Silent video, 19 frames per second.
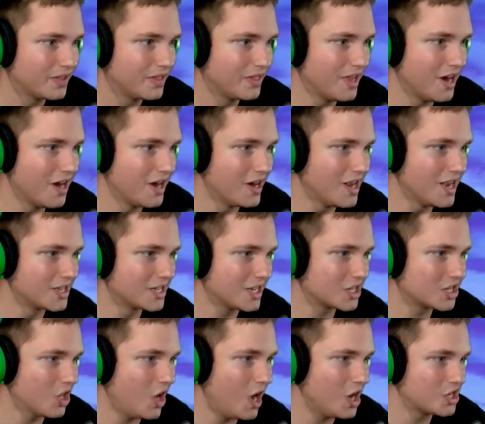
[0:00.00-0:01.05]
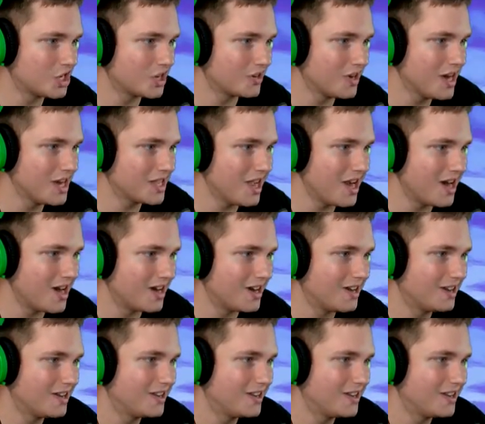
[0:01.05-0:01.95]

There it is. It's launching right there.